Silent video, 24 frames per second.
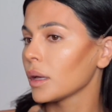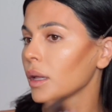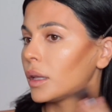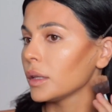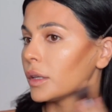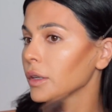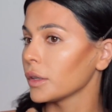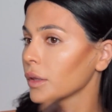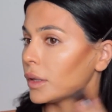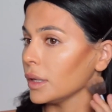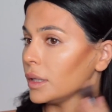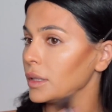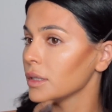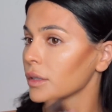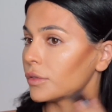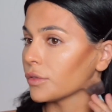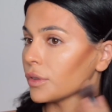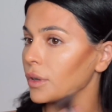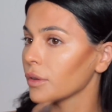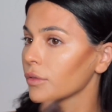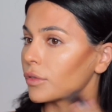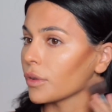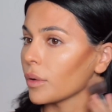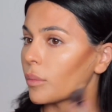Clearly
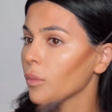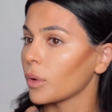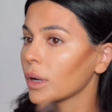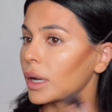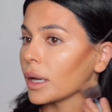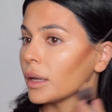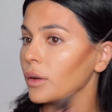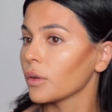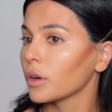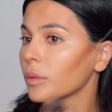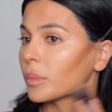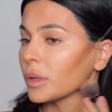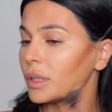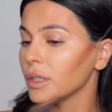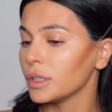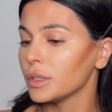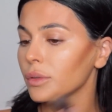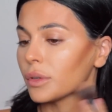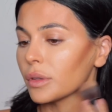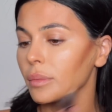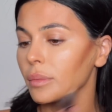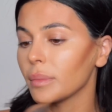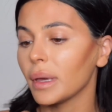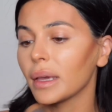different from what I normally
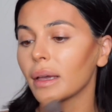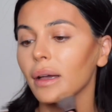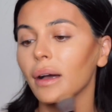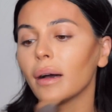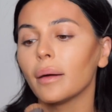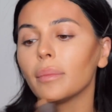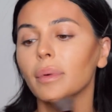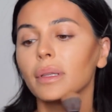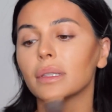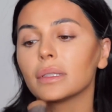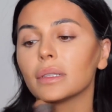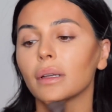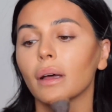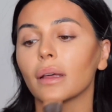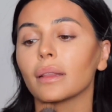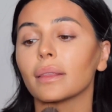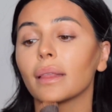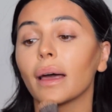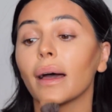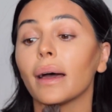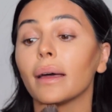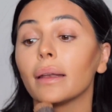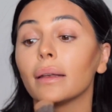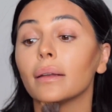do with makeup. It's not
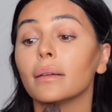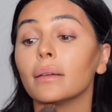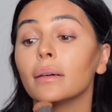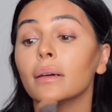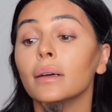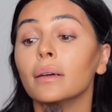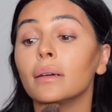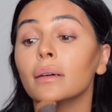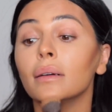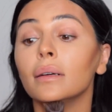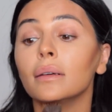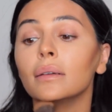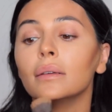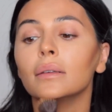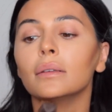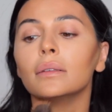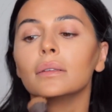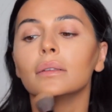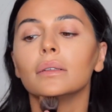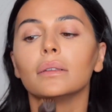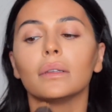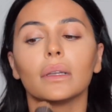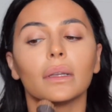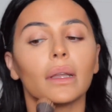that
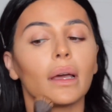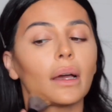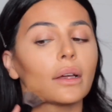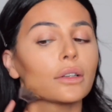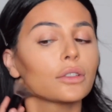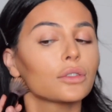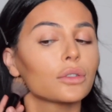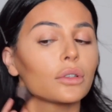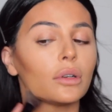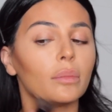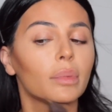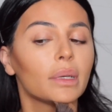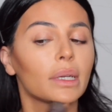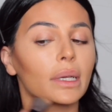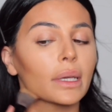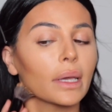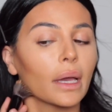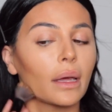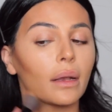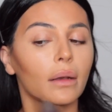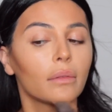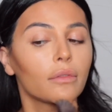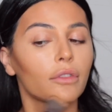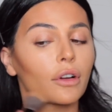natural, but
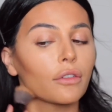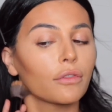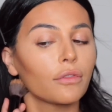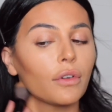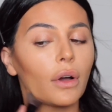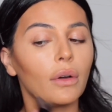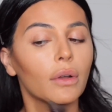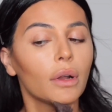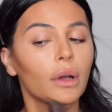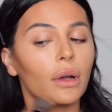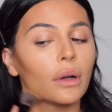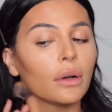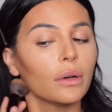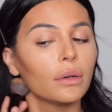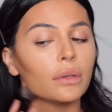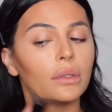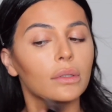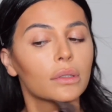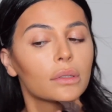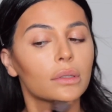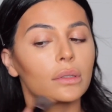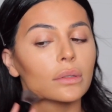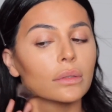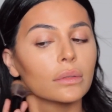again, for
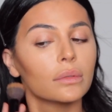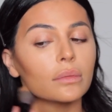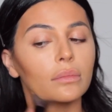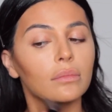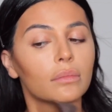photos,